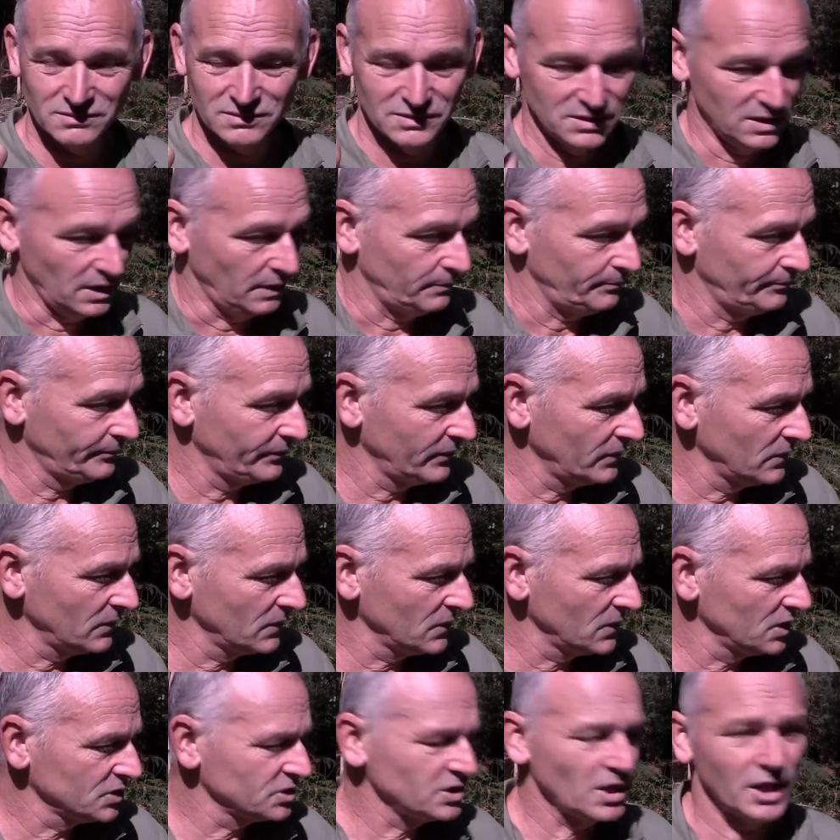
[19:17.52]
yeah.
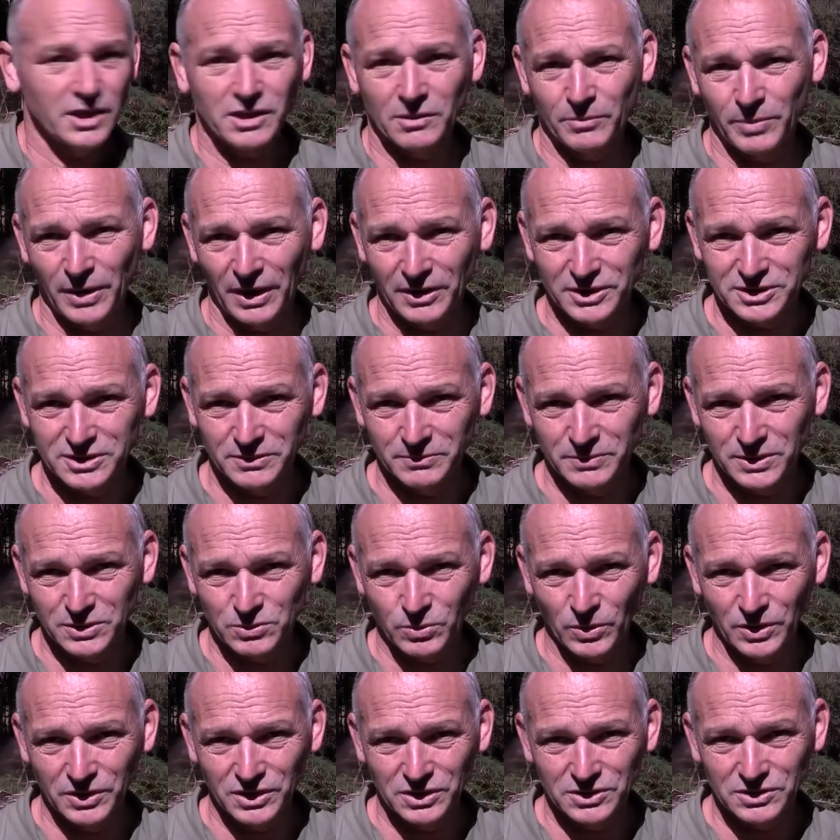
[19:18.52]
There's no comparison
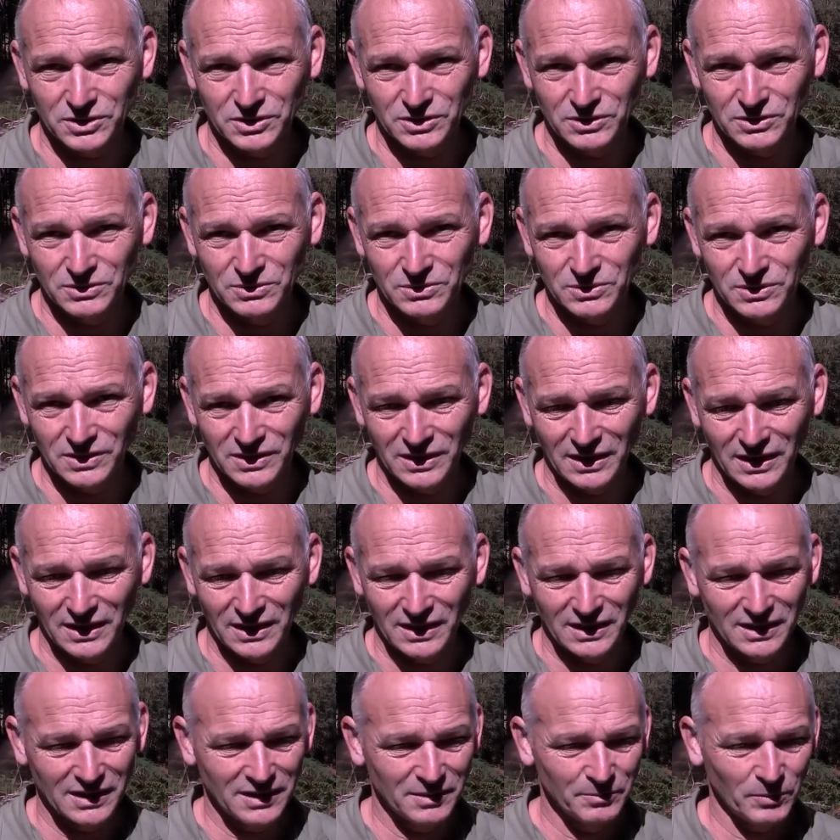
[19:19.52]
between the two.
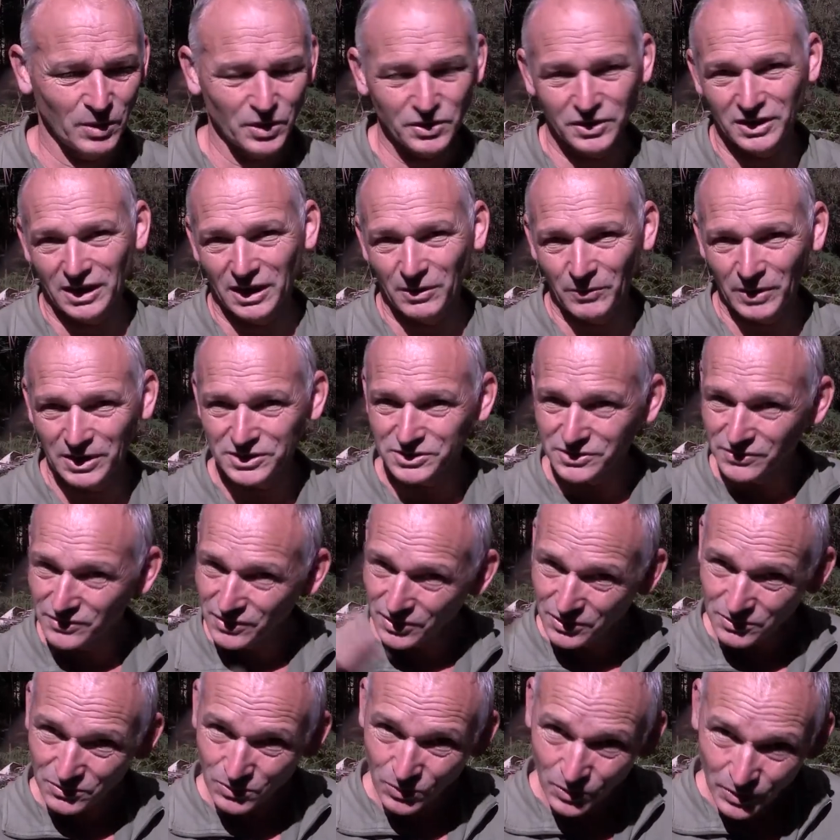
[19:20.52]
Modern day ones have
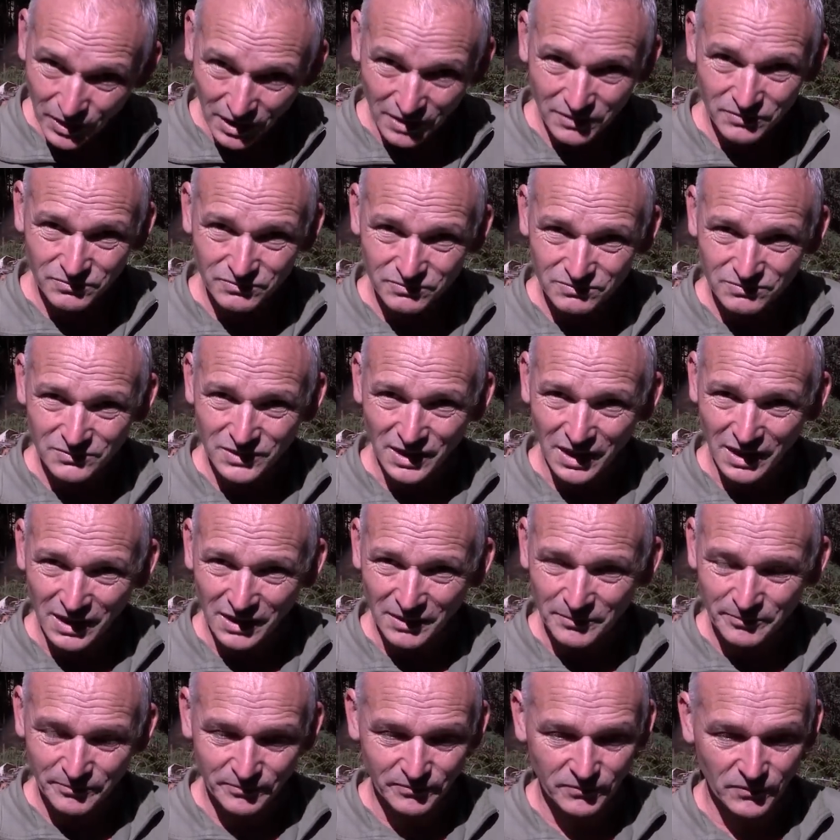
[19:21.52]
got auto,
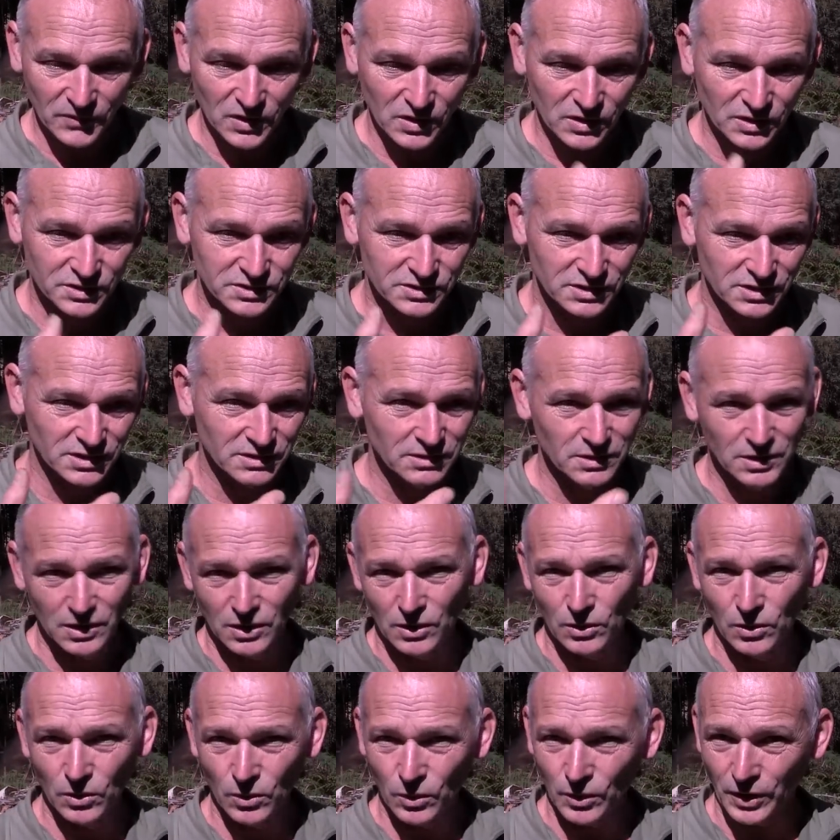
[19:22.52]
got your
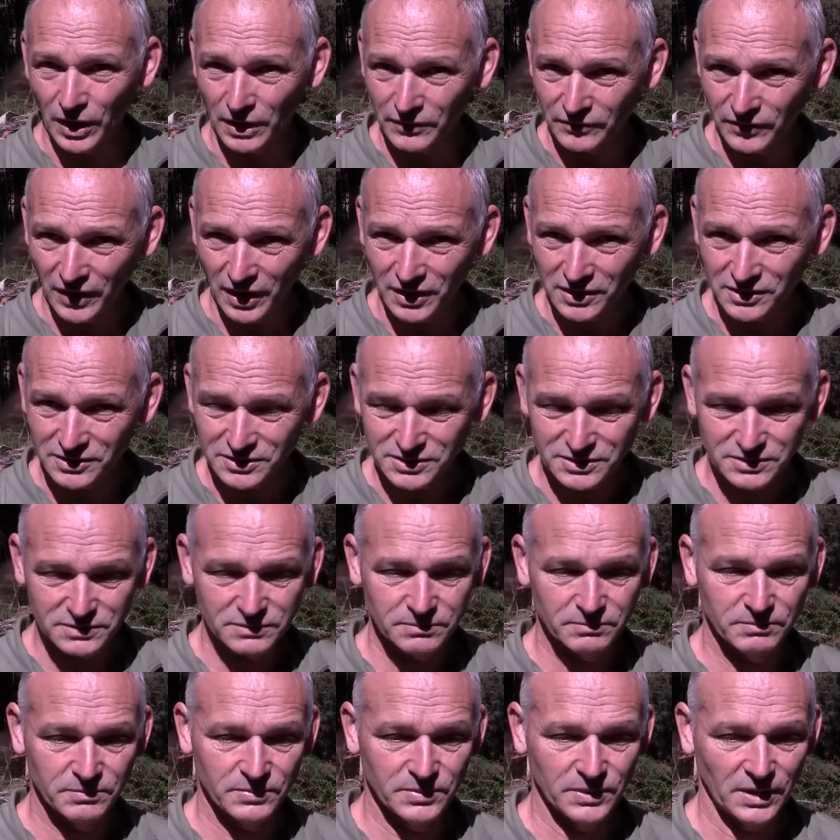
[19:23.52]
autofocus,
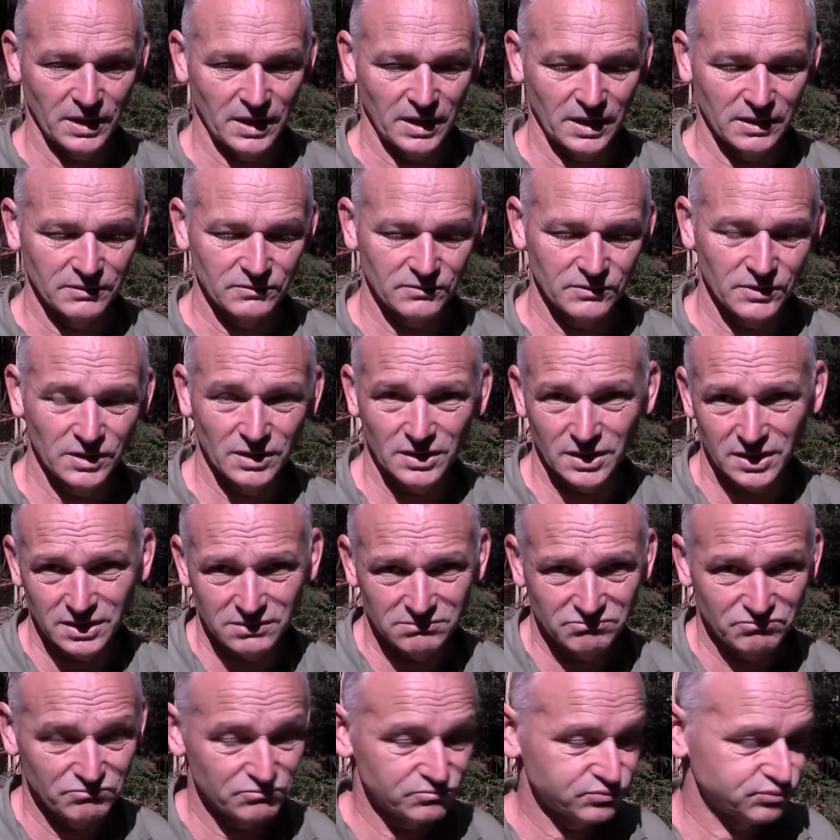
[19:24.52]
but really,
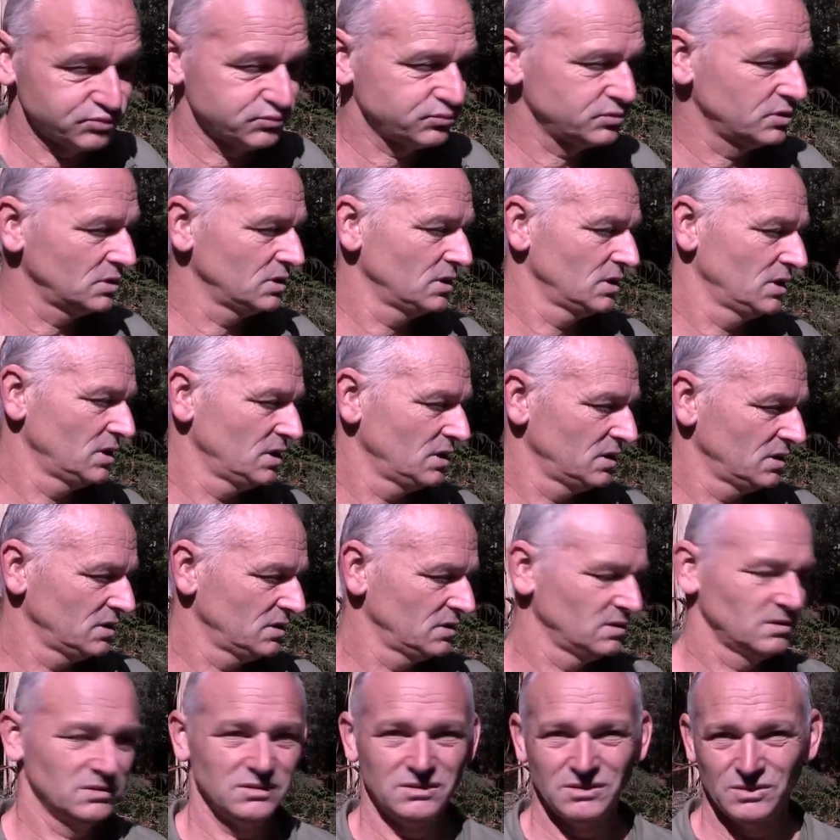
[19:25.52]

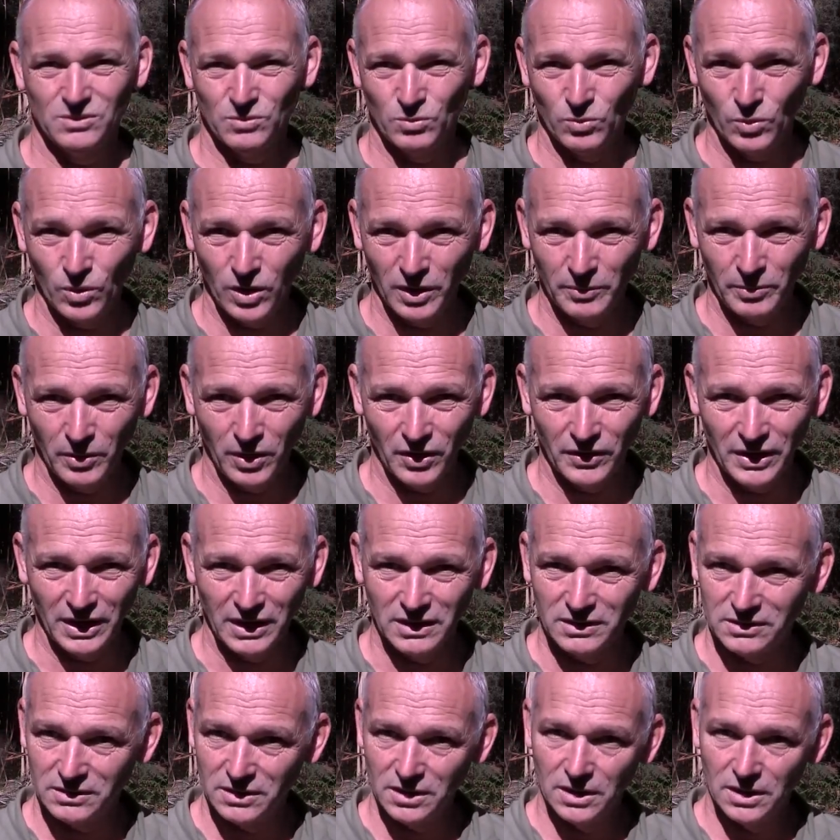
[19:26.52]
why bother?